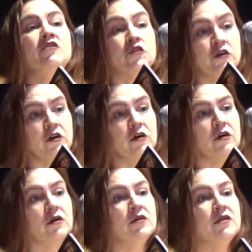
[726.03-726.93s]
to
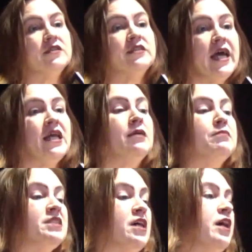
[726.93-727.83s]
her
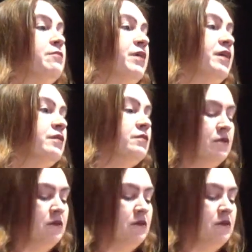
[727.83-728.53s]
standing beside me,